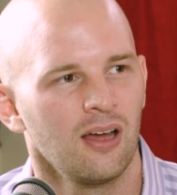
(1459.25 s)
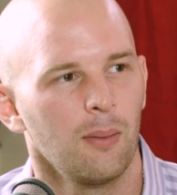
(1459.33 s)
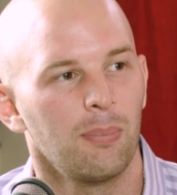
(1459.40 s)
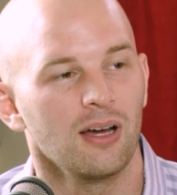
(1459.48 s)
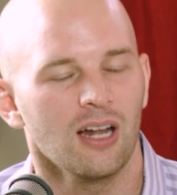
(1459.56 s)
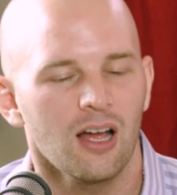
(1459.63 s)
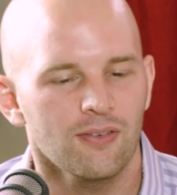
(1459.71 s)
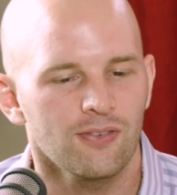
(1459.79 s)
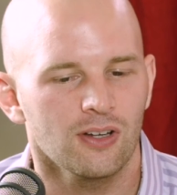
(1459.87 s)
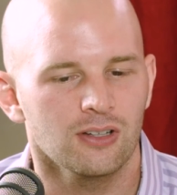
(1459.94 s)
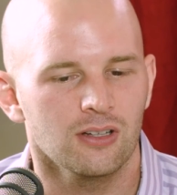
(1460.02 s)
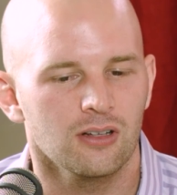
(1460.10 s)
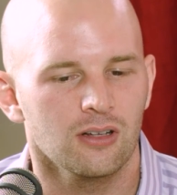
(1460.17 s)
But I
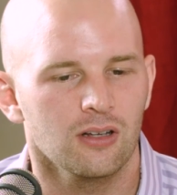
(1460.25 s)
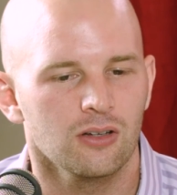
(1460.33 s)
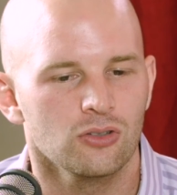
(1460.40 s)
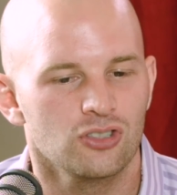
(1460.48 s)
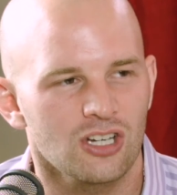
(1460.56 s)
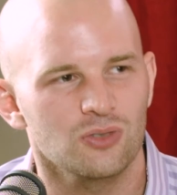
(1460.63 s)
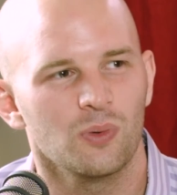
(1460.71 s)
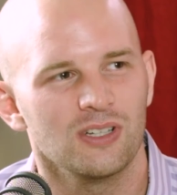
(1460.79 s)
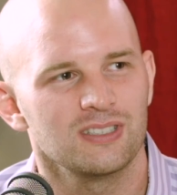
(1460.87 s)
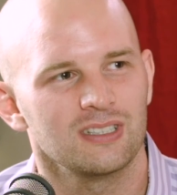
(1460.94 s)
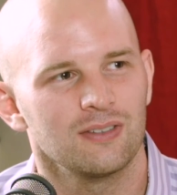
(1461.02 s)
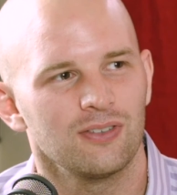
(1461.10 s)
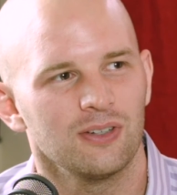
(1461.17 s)
felt just
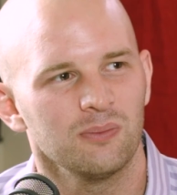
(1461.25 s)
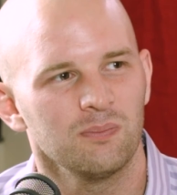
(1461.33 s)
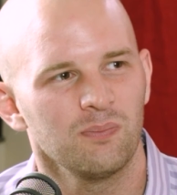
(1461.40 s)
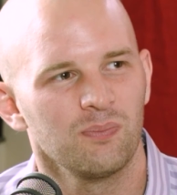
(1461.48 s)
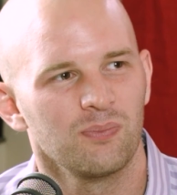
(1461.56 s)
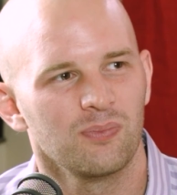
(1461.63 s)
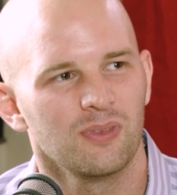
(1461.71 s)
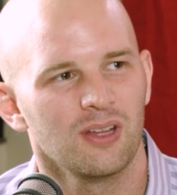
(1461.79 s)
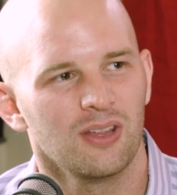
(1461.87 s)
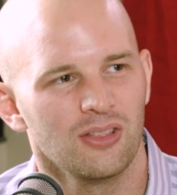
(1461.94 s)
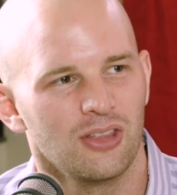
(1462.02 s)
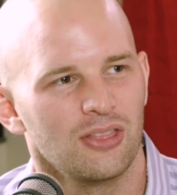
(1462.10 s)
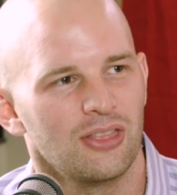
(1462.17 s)
once in the film
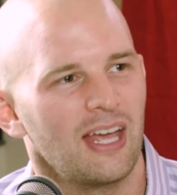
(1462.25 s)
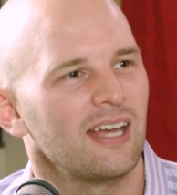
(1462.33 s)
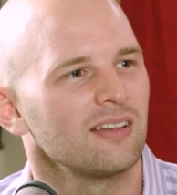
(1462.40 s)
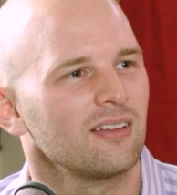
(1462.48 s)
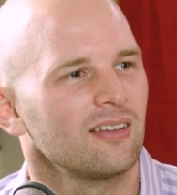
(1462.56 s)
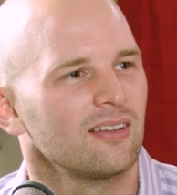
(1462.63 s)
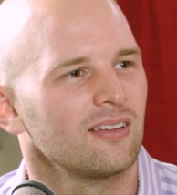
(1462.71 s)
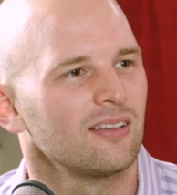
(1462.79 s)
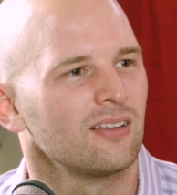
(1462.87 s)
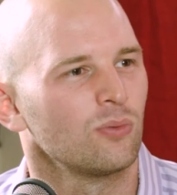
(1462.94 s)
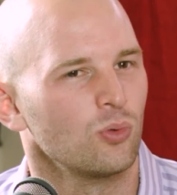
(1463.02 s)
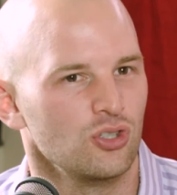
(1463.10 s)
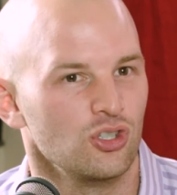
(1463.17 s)
that
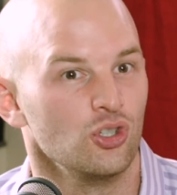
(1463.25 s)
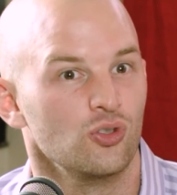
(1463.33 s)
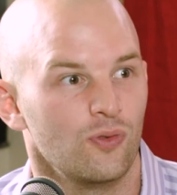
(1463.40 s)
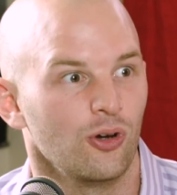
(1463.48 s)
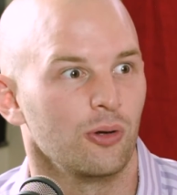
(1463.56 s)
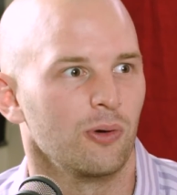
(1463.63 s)
was used very